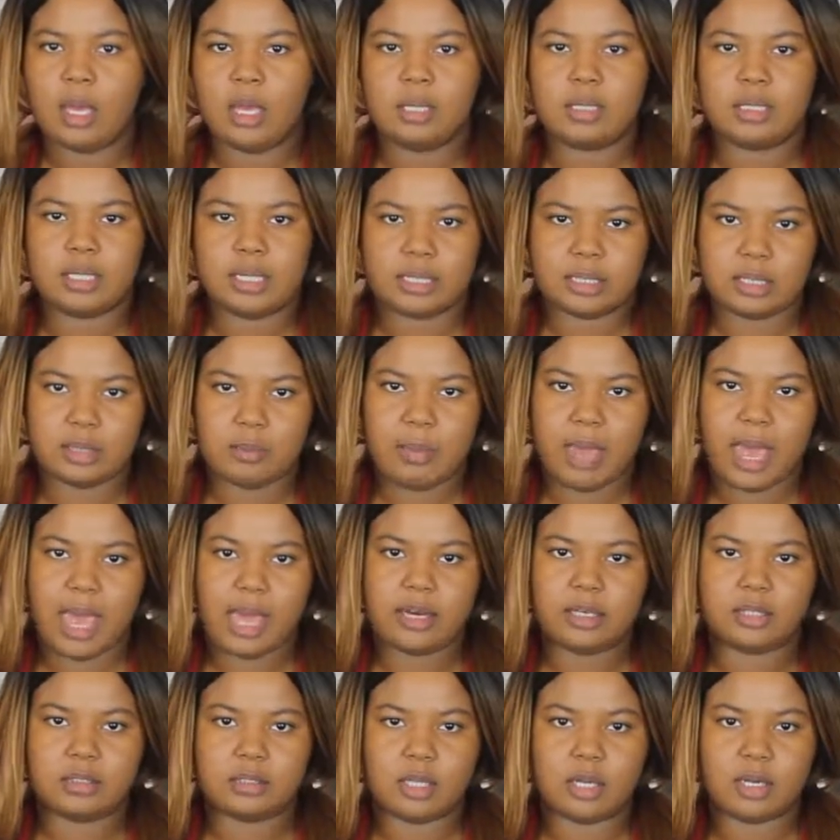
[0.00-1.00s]
Doesn't
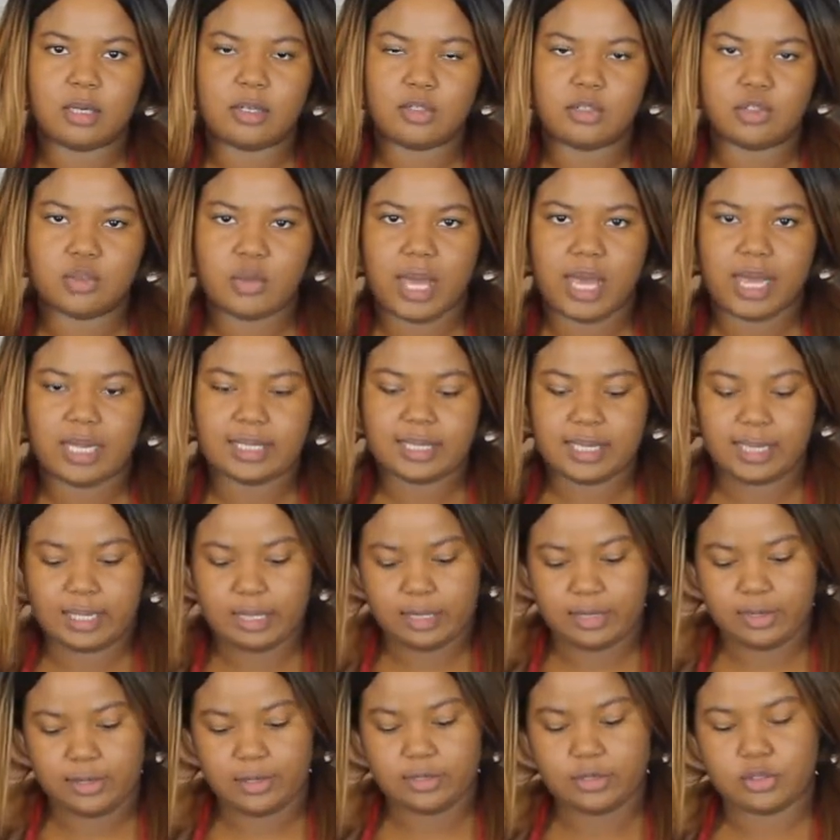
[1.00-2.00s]
matter as long as you add that
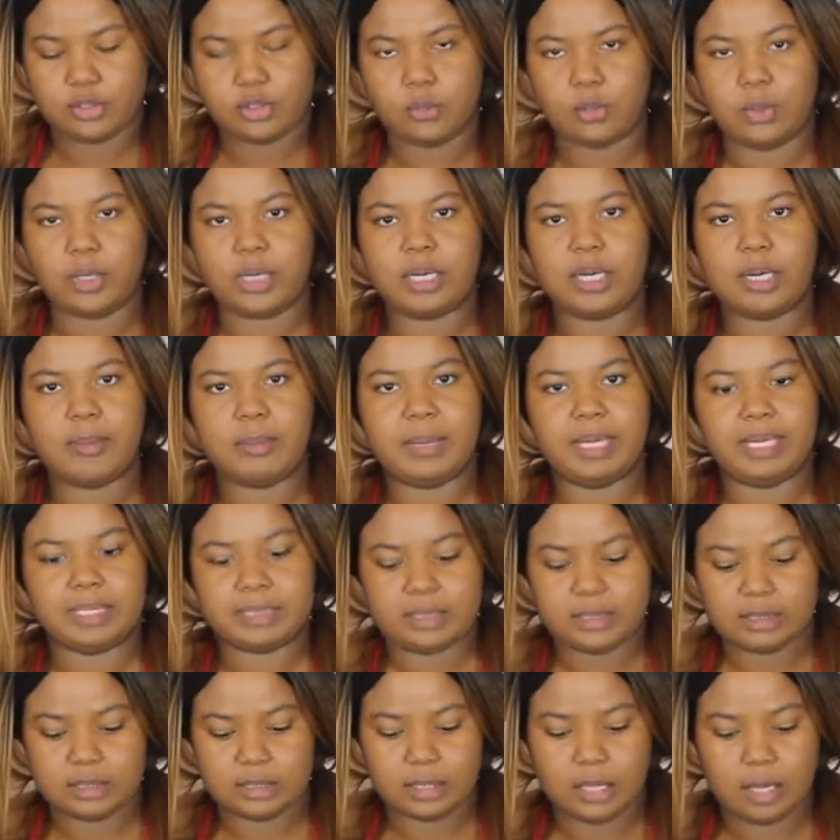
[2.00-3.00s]
in there. So we're going to mix
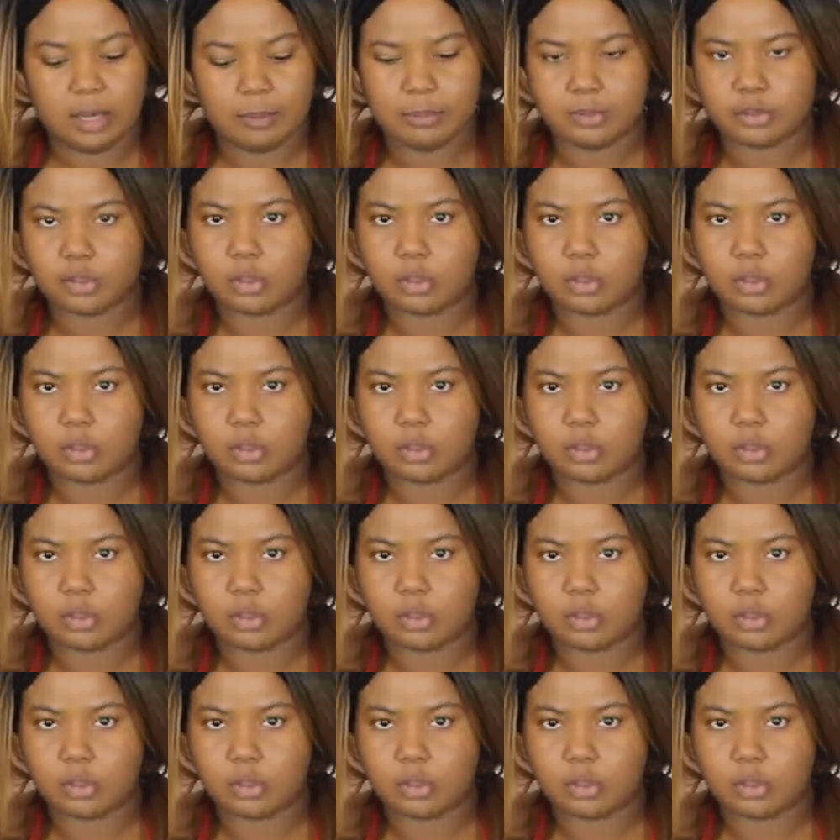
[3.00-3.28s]
this up.